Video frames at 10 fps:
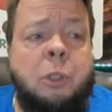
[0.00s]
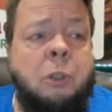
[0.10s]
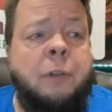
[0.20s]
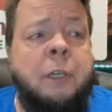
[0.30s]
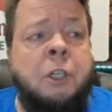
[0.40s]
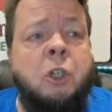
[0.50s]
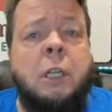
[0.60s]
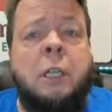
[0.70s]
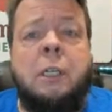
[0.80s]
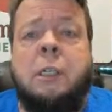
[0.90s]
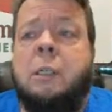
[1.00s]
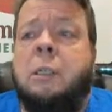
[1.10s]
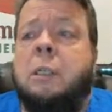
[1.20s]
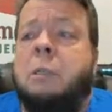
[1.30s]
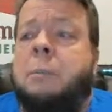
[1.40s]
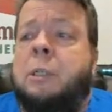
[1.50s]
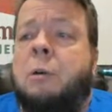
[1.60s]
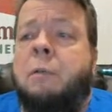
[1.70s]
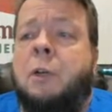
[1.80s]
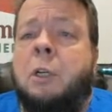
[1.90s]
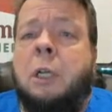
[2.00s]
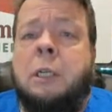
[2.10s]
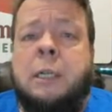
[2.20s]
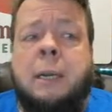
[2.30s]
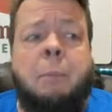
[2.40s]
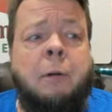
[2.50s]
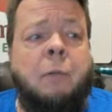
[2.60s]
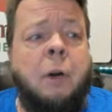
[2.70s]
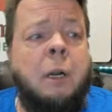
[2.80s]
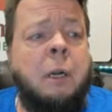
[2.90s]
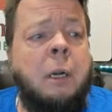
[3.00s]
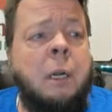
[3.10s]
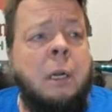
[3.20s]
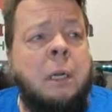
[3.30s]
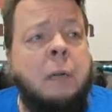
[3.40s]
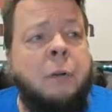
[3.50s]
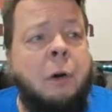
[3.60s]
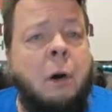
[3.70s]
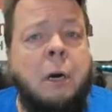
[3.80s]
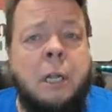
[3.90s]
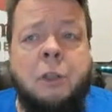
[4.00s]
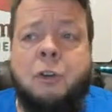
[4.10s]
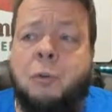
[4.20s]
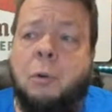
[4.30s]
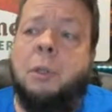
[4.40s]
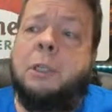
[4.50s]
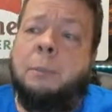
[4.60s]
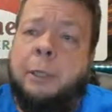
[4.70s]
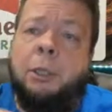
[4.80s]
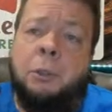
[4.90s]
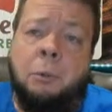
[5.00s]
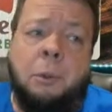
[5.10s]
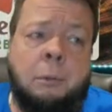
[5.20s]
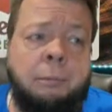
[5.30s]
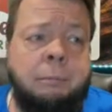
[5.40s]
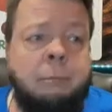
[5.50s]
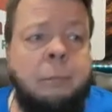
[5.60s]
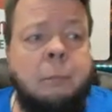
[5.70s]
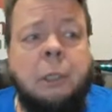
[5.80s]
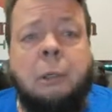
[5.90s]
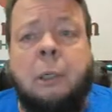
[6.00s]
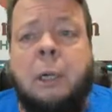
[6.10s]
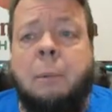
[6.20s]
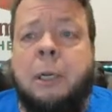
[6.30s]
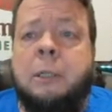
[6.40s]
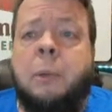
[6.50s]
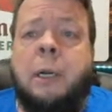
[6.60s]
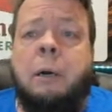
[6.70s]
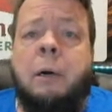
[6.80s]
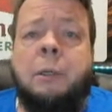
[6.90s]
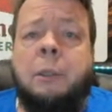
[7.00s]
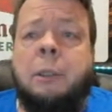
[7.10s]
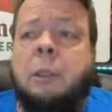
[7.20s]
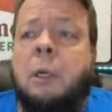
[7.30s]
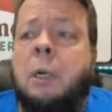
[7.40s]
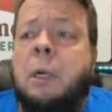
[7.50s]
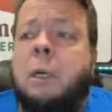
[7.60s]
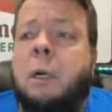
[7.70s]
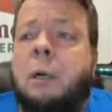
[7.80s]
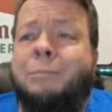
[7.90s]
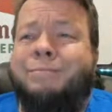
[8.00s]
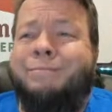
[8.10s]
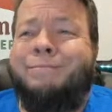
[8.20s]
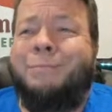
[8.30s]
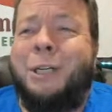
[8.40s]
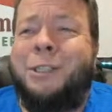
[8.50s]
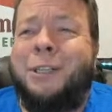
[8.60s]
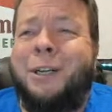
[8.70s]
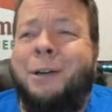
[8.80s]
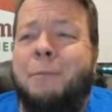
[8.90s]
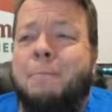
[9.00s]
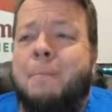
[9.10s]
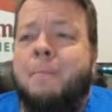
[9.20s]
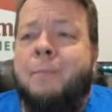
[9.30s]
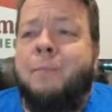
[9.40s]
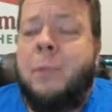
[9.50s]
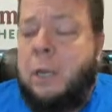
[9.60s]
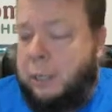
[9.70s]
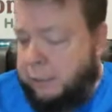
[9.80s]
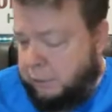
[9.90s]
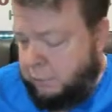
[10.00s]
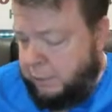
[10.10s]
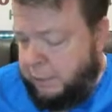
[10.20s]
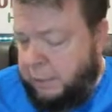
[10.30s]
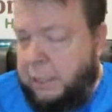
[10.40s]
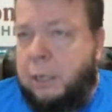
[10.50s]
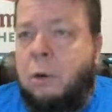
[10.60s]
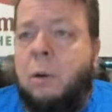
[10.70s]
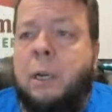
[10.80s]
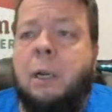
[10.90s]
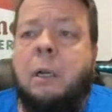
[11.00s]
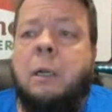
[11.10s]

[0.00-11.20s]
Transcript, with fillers: So if you enjoy this, this would be sort of a good little sampler for you. If you're already in the school, this will be in the school, you know, in a couple days when I get around to it. Um, but uh, let's go ahead and get going.